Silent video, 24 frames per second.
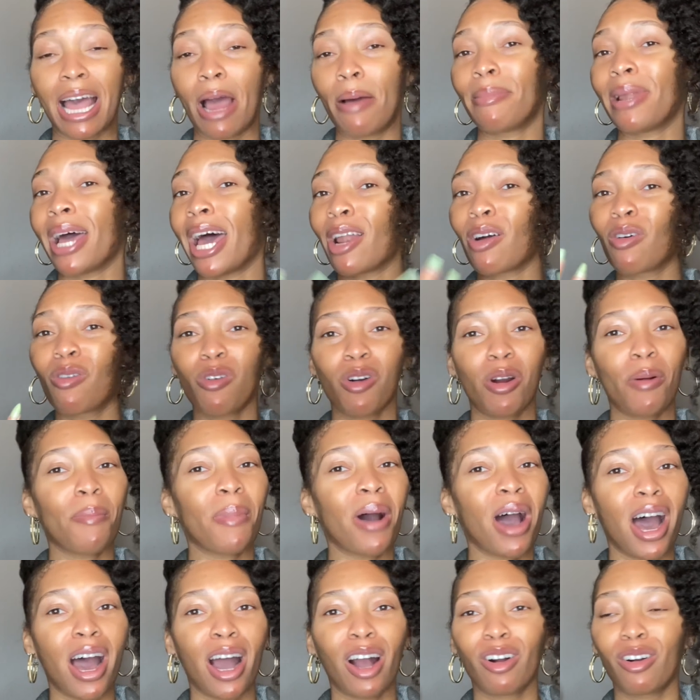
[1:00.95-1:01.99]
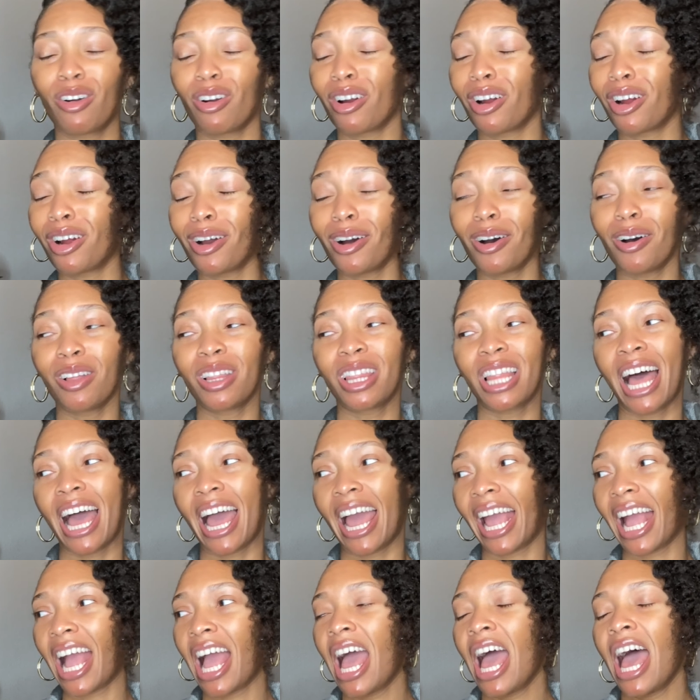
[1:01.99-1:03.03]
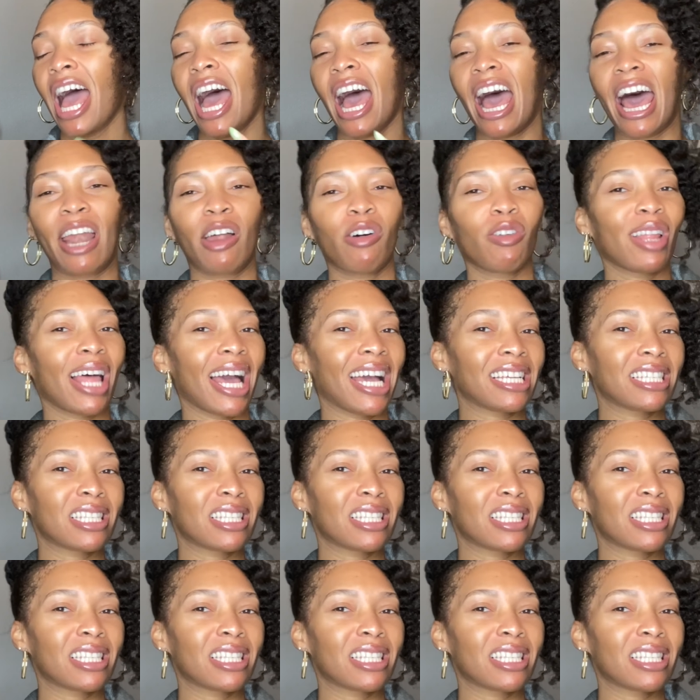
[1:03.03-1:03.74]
I'm not a gourmand girl. Like, I don't like